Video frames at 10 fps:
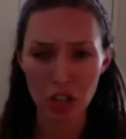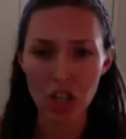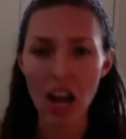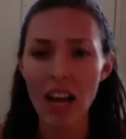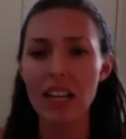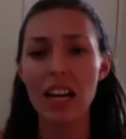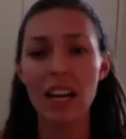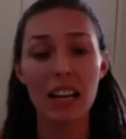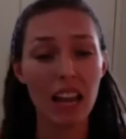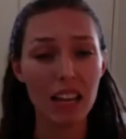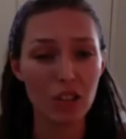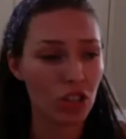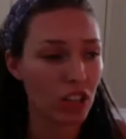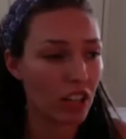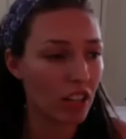China,
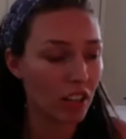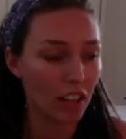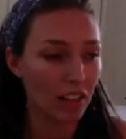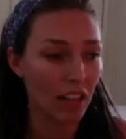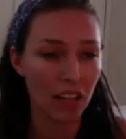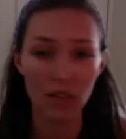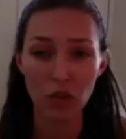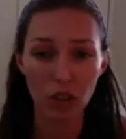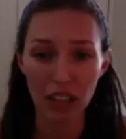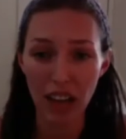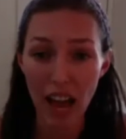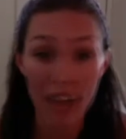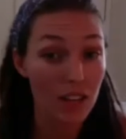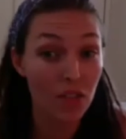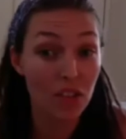if you look at
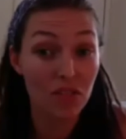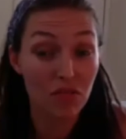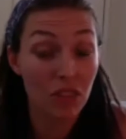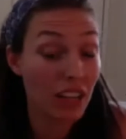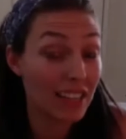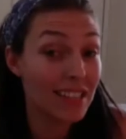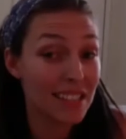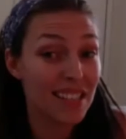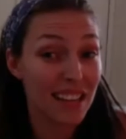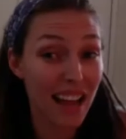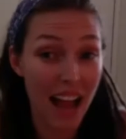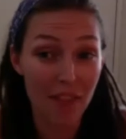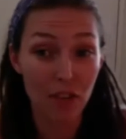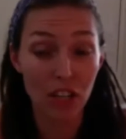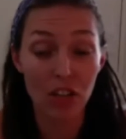even existing
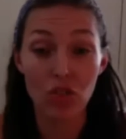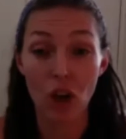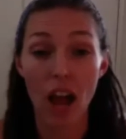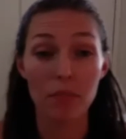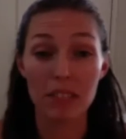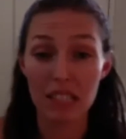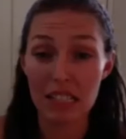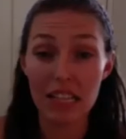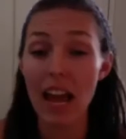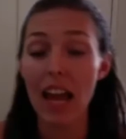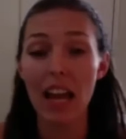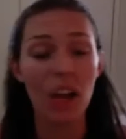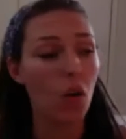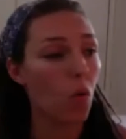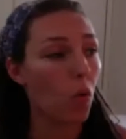African tribes
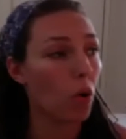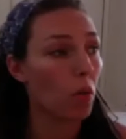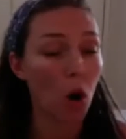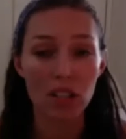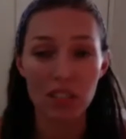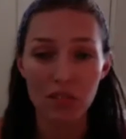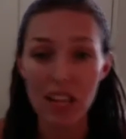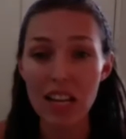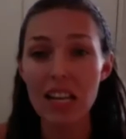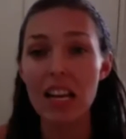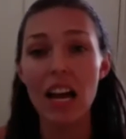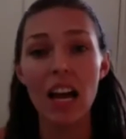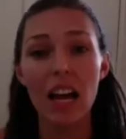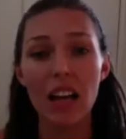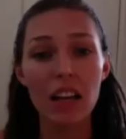today or parts of
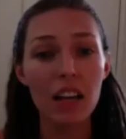India.